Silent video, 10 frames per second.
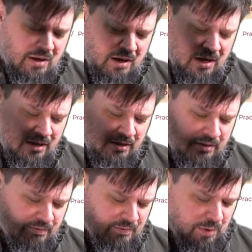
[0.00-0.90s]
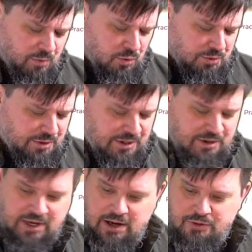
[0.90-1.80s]
or upholstery on
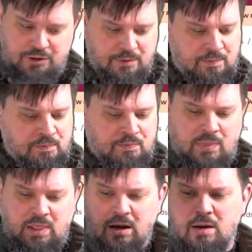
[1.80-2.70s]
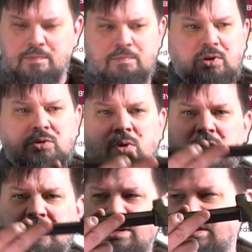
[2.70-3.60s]
your couch. Build
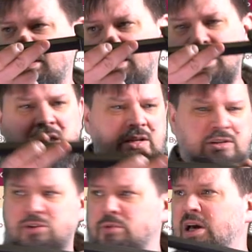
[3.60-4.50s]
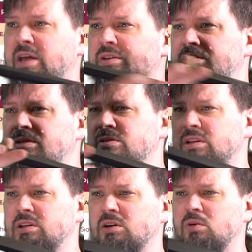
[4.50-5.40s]
quality, yeah, not too bad. There's a
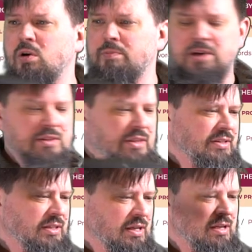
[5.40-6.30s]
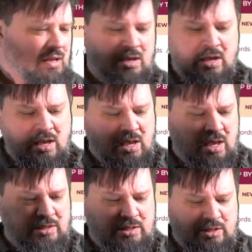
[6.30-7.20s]
little warping in this.
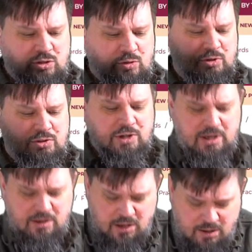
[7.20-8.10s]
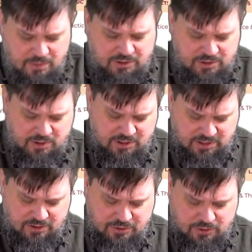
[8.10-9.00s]
It's not super straight, but some of these
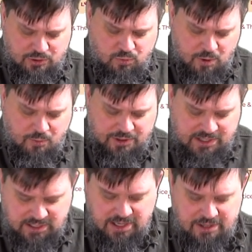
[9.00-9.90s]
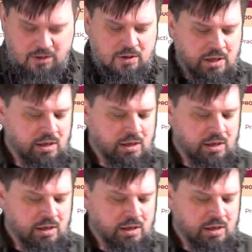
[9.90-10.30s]
can also just warp with heat, I know.